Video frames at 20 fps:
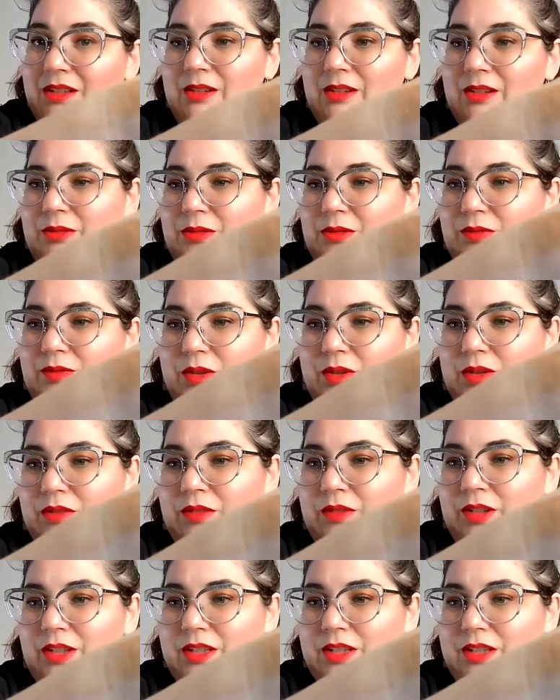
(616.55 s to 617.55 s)
I don't know if you can
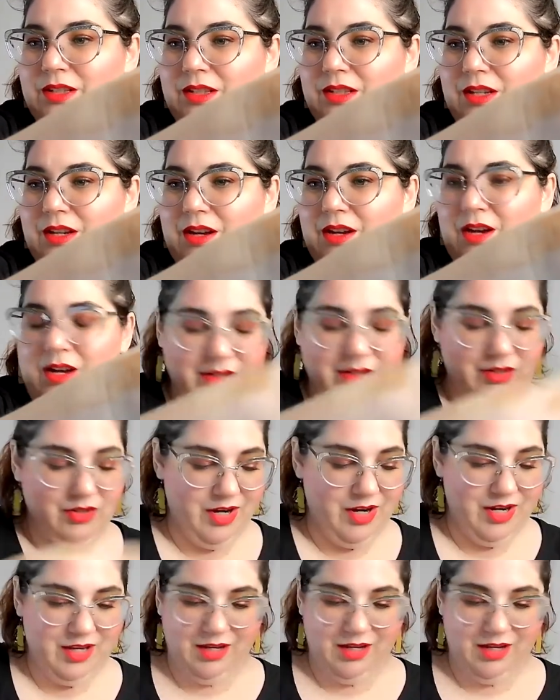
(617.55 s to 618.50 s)
really see. I'll try it.